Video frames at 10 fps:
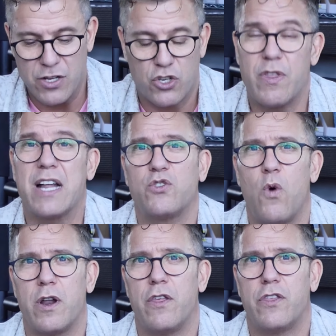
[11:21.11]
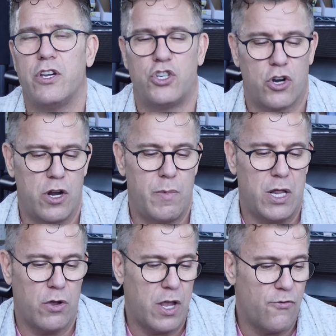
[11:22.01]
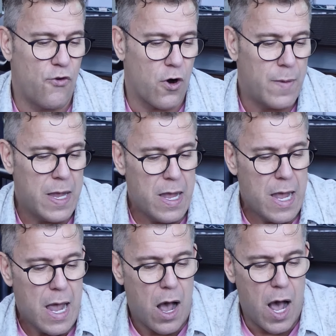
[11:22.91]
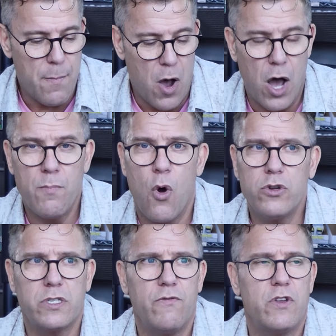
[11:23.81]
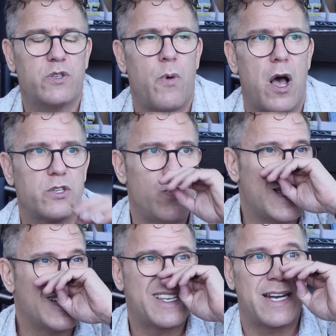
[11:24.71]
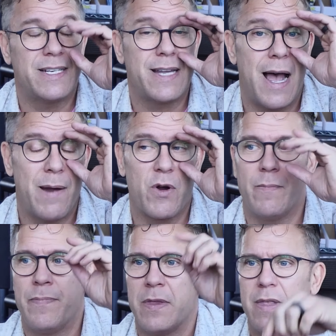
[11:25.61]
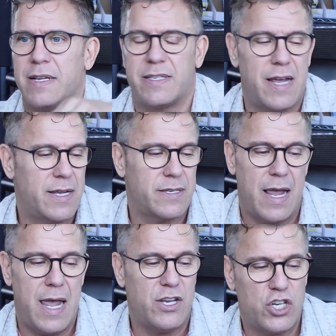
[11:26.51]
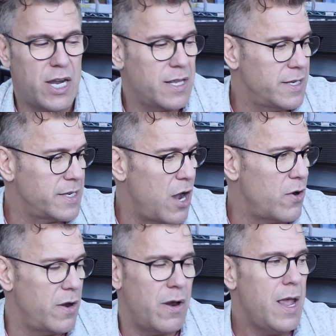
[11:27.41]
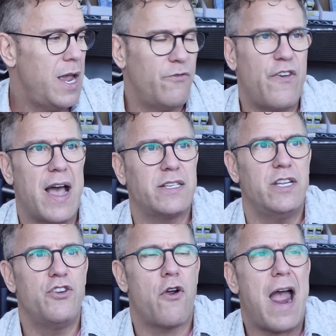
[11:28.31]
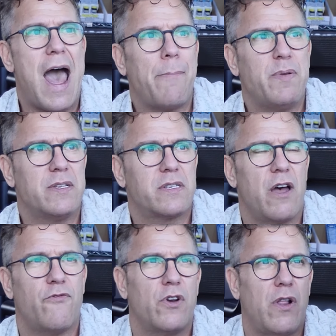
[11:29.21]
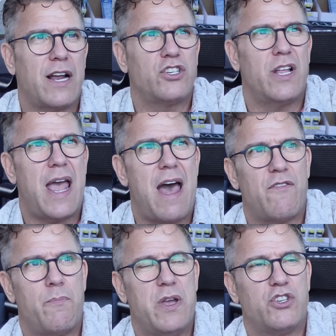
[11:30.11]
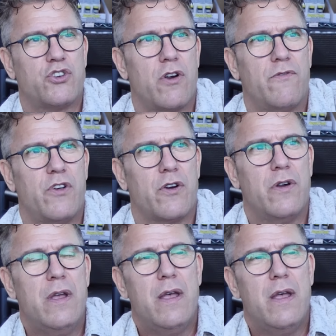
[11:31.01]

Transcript: and so that's one of the things you're going to be looking for. Um, on most of the spas, we can set a timer that says, hey, check this out. And in fact, in your app and stuff, it'll actually have a picture of your,